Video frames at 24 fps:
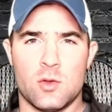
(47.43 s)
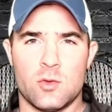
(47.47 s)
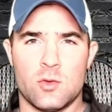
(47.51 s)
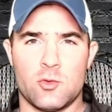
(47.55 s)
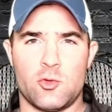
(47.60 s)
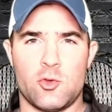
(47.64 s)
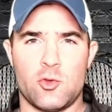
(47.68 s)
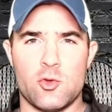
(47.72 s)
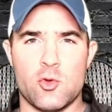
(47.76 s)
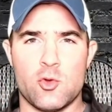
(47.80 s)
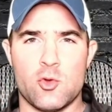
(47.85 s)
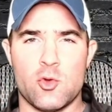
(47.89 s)

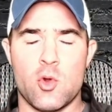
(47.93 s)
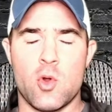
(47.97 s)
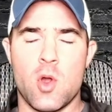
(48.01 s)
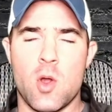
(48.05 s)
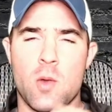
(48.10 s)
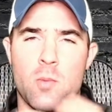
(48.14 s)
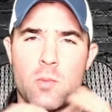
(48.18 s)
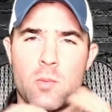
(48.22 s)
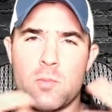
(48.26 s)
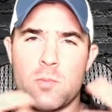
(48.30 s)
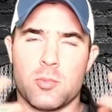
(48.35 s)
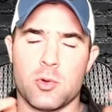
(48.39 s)
to
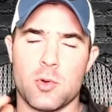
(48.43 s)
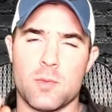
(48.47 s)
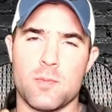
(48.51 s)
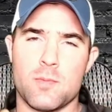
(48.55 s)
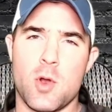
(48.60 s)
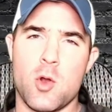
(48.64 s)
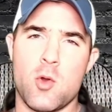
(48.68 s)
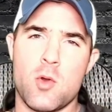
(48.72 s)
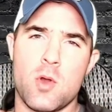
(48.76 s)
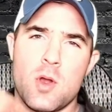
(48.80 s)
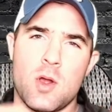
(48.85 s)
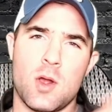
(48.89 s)

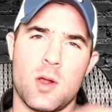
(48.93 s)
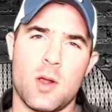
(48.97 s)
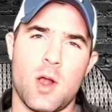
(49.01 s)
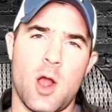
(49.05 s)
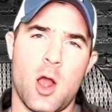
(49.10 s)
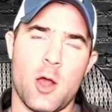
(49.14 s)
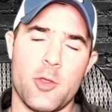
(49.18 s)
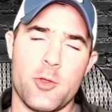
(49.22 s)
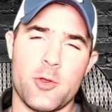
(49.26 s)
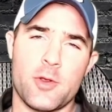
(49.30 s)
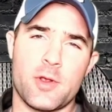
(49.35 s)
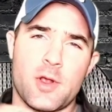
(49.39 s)
promote
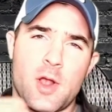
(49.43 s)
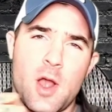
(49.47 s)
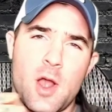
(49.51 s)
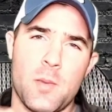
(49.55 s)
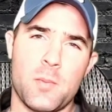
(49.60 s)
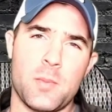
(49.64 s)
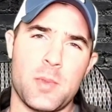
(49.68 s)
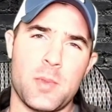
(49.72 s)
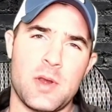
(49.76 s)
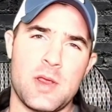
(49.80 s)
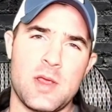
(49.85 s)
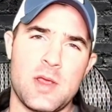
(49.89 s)
other
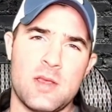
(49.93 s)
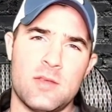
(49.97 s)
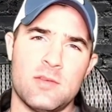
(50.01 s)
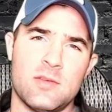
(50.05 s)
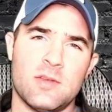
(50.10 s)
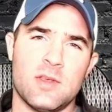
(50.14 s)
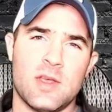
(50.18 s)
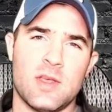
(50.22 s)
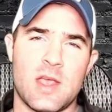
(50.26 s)
companies